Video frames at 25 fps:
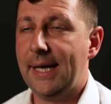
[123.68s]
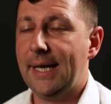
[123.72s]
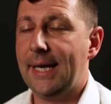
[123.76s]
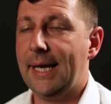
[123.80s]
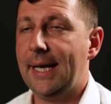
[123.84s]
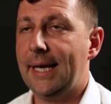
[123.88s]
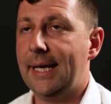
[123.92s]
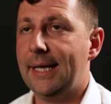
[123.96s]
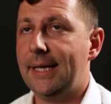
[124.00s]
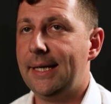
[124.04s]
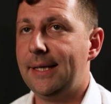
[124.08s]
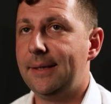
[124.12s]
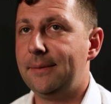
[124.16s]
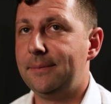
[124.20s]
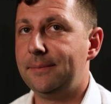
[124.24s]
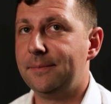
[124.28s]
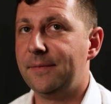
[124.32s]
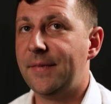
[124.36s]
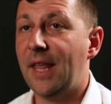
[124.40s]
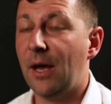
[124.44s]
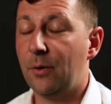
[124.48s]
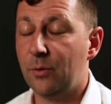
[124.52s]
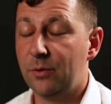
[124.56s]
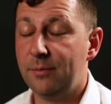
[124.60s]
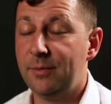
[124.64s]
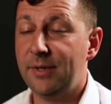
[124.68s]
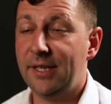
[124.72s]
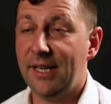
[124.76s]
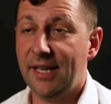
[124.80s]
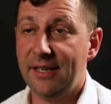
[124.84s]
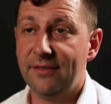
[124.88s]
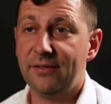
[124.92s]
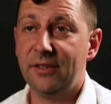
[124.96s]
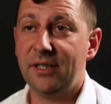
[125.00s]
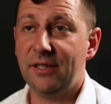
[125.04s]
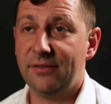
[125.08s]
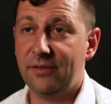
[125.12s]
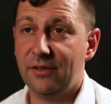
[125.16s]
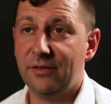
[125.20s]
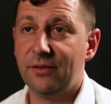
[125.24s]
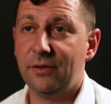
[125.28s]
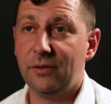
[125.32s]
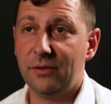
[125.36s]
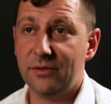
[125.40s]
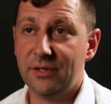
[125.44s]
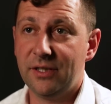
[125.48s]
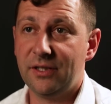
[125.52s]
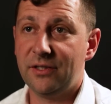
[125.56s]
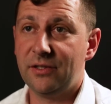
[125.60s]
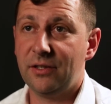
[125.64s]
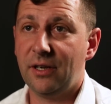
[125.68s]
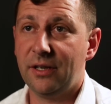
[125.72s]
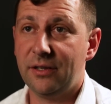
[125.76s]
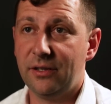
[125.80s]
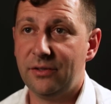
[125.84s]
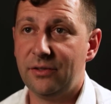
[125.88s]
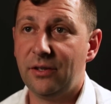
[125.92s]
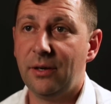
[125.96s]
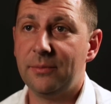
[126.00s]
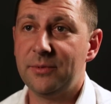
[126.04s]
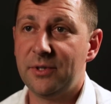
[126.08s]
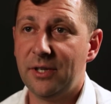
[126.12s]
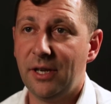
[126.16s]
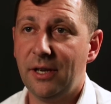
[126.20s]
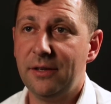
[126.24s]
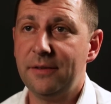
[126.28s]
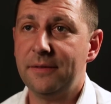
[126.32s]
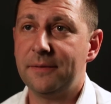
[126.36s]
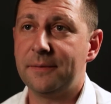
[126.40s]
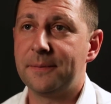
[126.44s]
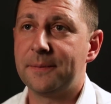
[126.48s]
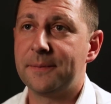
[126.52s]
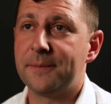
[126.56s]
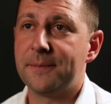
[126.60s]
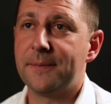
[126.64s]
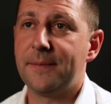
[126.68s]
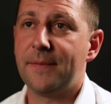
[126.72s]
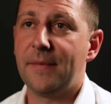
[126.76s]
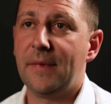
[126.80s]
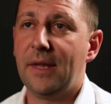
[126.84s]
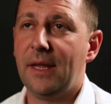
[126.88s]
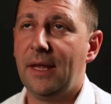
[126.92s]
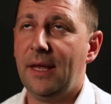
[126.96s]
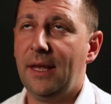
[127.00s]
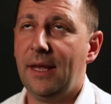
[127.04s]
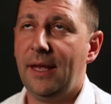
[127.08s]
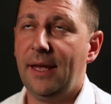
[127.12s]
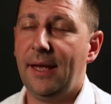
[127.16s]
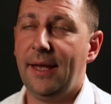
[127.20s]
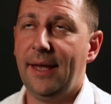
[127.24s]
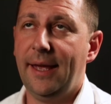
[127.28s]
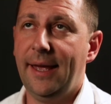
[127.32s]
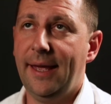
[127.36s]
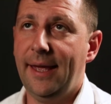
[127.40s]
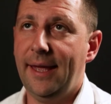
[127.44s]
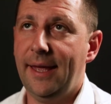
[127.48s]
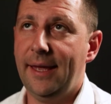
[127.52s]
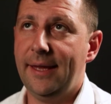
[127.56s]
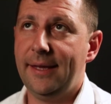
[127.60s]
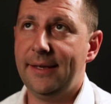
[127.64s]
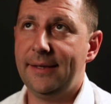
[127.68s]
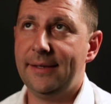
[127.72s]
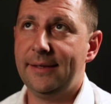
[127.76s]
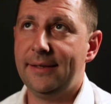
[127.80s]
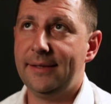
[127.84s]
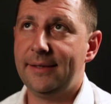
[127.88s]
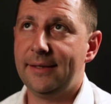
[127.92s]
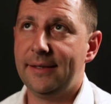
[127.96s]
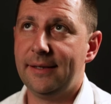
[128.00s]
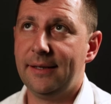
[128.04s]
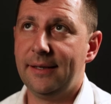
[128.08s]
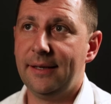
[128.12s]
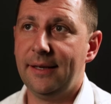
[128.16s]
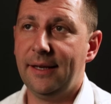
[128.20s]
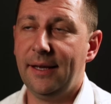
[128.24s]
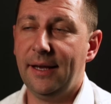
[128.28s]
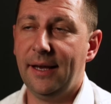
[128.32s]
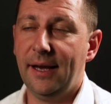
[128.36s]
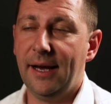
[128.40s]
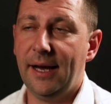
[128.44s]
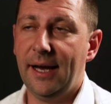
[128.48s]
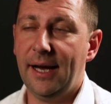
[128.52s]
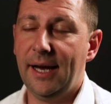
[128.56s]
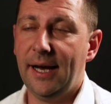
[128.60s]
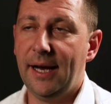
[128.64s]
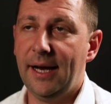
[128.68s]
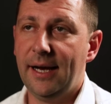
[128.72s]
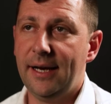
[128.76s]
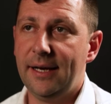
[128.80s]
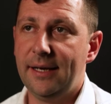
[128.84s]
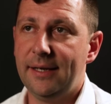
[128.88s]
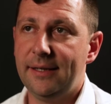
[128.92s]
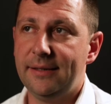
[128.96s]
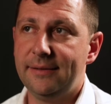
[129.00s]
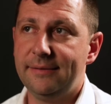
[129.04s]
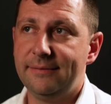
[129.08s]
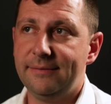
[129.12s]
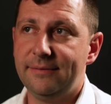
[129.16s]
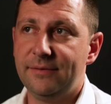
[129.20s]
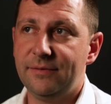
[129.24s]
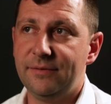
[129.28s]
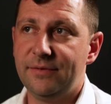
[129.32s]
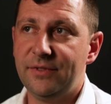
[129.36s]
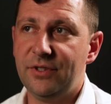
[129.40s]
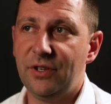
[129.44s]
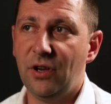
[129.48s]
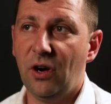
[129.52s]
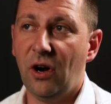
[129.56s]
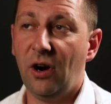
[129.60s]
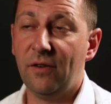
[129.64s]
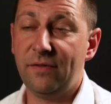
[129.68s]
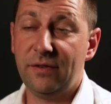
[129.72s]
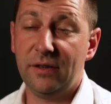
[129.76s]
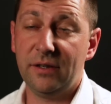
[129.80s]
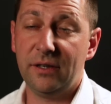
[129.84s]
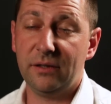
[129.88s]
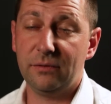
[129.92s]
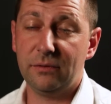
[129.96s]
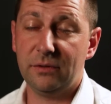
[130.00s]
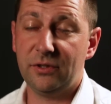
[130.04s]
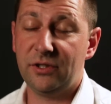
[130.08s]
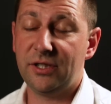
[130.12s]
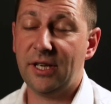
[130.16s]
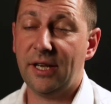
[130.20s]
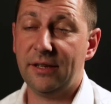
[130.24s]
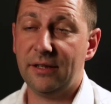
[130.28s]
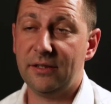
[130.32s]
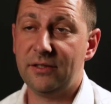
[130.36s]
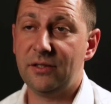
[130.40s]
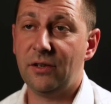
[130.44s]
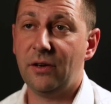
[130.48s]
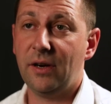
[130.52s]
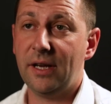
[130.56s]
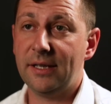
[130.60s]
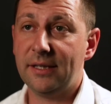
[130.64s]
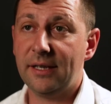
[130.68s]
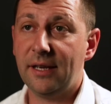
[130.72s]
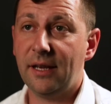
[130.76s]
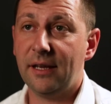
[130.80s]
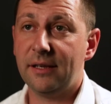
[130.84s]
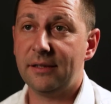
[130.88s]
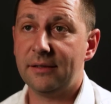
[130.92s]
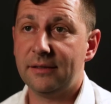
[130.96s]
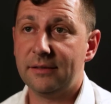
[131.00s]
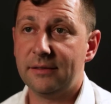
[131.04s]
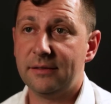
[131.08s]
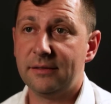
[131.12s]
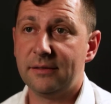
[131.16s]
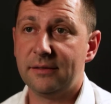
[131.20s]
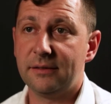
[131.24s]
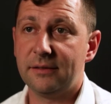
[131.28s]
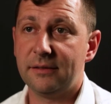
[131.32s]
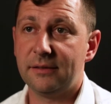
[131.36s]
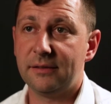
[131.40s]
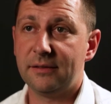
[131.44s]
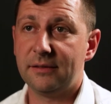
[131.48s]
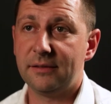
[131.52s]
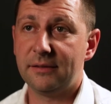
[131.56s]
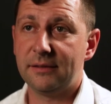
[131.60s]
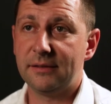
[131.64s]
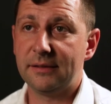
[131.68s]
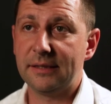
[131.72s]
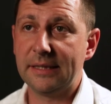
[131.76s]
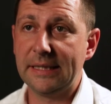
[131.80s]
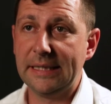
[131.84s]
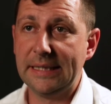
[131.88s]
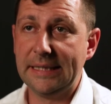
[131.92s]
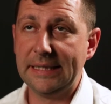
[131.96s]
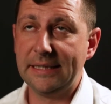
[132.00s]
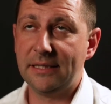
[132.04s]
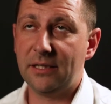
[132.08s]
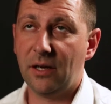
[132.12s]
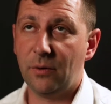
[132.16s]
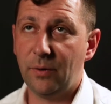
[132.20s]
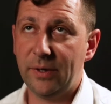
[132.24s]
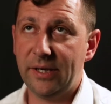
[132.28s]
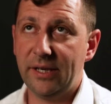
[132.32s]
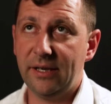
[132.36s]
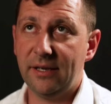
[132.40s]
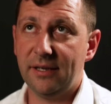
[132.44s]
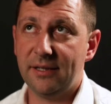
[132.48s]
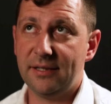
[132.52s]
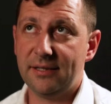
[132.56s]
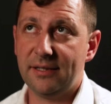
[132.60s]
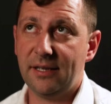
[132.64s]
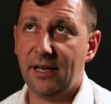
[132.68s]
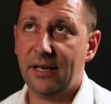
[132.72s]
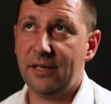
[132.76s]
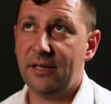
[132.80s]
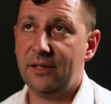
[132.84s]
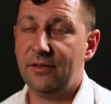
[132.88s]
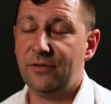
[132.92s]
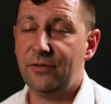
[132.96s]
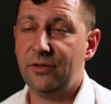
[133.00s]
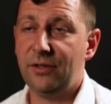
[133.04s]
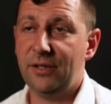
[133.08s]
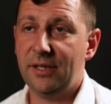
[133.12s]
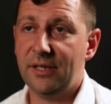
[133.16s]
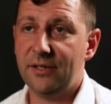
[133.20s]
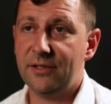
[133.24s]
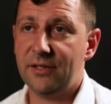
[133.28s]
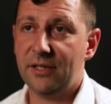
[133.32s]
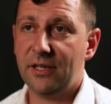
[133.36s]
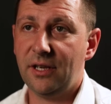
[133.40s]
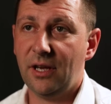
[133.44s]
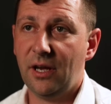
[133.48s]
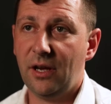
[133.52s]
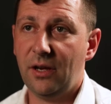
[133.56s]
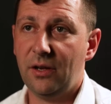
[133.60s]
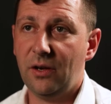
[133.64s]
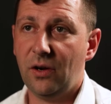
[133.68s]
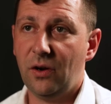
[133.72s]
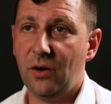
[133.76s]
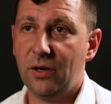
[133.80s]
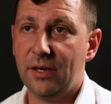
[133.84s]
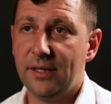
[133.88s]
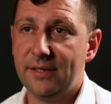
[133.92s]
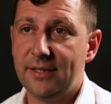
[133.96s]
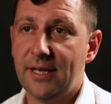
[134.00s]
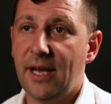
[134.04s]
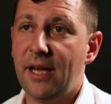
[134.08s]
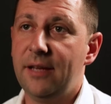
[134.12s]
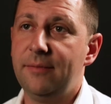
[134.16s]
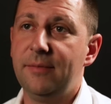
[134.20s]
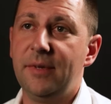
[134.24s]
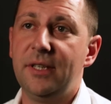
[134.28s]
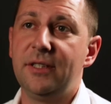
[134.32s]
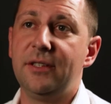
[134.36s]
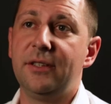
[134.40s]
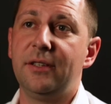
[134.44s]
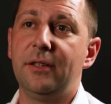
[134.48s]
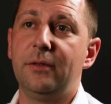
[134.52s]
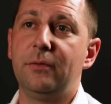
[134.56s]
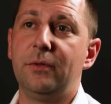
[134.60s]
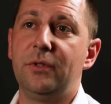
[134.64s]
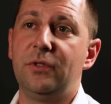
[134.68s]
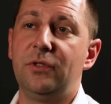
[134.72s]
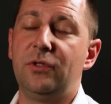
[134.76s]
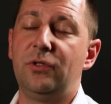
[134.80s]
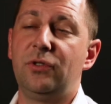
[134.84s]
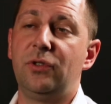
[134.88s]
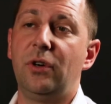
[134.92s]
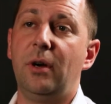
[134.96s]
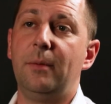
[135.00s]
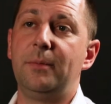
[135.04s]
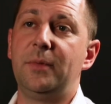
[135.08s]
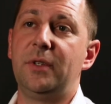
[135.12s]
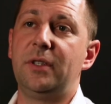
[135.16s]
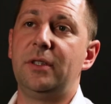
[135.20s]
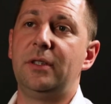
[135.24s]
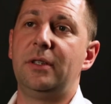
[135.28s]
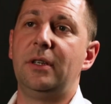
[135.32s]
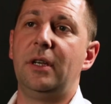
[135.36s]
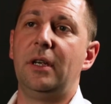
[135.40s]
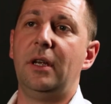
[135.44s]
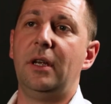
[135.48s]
That would be even if it falls inside a drop zone. And often it would shut the site down. So we did a study a few years ago on a tape measure that was dropped